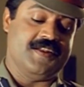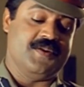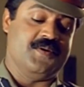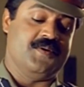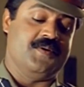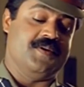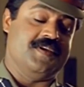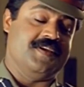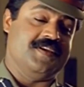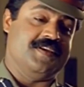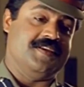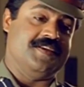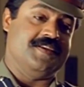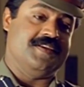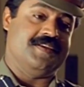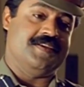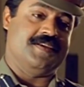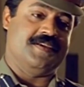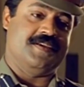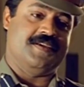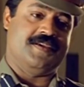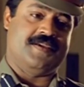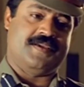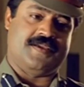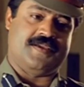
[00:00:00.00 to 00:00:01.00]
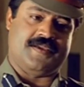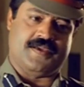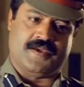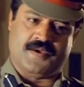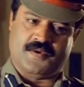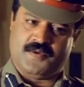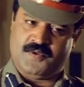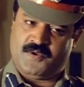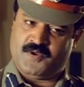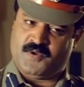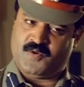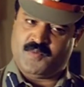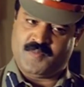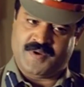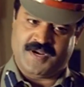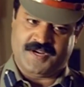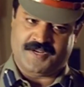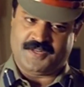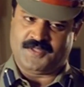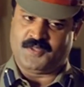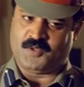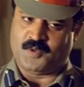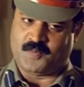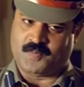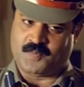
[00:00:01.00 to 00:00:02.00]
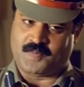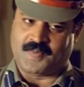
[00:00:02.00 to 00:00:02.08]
and Node Gavido might